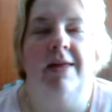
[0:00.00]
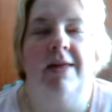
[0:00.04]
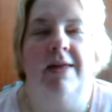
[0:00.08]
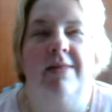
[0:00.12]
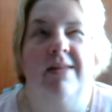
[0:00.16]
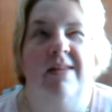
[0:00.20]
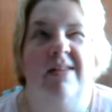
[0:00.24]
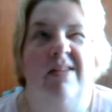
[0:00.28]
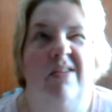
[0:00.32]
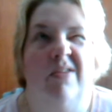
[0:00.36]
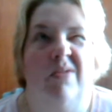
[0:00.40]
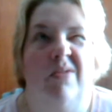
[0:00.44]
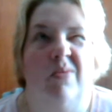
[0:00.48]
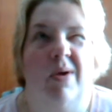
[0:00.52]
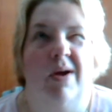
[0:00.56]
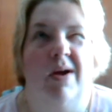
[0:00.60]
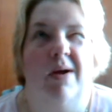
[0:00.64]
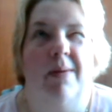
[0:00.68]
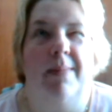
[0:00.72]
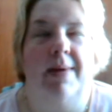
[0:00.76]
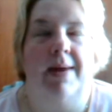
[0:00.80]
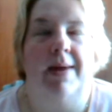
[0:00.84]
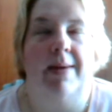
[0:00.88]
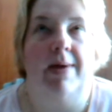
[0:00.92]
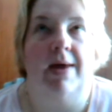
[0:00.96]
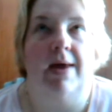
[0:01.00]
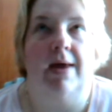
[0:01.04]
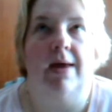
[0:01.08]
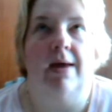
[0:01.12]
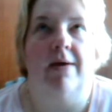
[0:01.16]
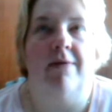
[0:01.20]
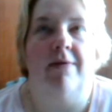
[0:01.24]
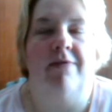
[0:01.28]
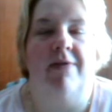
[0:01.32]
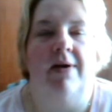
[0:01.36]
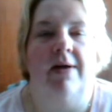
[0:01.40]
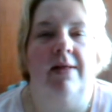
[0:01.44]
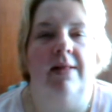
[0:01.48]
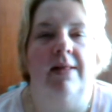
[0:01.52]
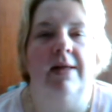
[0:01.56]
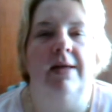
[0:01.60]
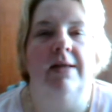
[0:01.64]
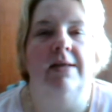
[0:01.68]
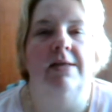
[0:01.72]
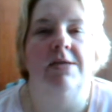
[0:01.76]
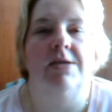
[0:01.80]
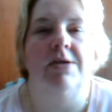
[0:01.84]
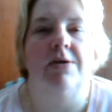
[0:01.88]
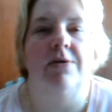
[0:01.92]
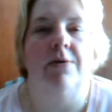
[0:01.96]
think this is where maybe I fell
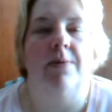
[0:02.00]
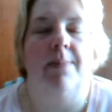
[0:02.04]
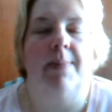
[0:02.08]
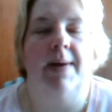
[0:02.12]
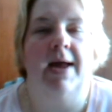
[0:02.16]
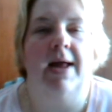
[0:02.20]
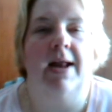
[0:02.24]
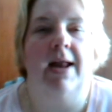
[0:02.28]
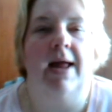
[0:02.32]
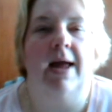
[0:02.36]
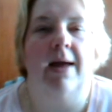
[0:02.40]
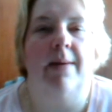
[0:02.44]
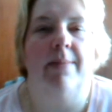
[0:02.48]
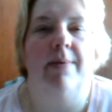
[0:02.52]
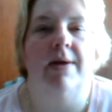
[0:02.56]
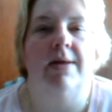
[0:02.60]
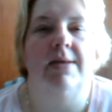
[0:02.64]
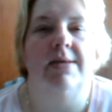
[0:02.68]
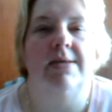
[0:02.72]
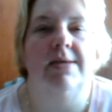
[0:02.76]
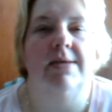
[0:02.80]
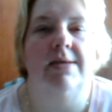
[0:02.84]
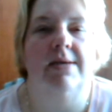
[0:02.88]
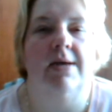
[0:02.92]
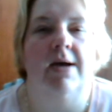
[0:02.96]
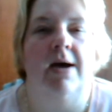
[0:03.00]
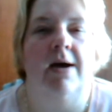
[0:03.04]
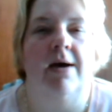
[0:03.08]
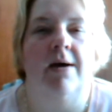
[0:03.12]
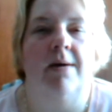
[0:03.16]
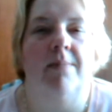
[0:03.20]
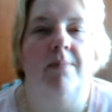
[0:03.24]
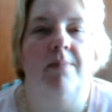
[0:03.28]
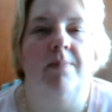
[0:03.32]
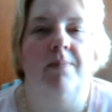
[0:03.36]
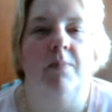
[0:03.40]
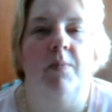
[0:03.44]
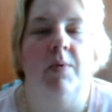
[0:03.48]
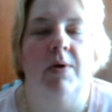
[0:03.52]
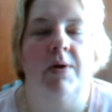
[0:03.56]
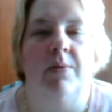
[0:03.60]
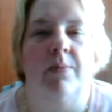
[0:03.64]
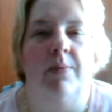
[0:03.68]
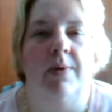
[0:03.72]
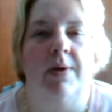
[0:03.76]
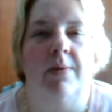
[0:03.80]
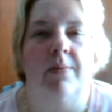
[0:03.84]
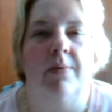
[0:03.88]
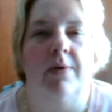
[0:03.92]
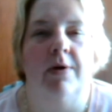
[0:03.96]
into a bad habit when
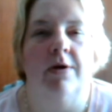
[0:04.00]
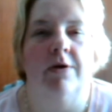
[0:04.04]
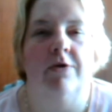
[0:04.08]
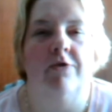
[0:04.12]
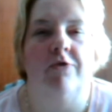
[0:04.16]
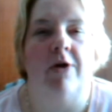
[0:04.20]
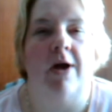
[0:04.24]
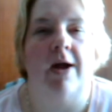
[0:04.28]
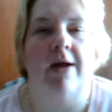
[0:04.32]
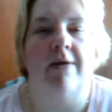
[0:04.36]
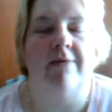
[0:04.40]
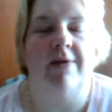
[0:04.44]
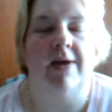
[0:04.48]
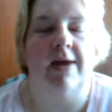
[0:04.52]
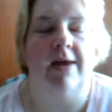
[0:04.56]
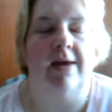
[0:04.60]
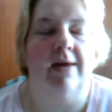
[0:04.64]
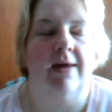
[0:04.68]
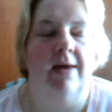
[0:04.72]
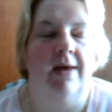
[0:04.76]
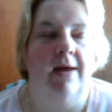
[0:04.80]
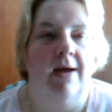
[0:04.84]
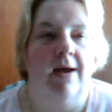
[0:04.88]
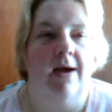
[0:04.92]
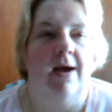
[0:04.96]
we were driving.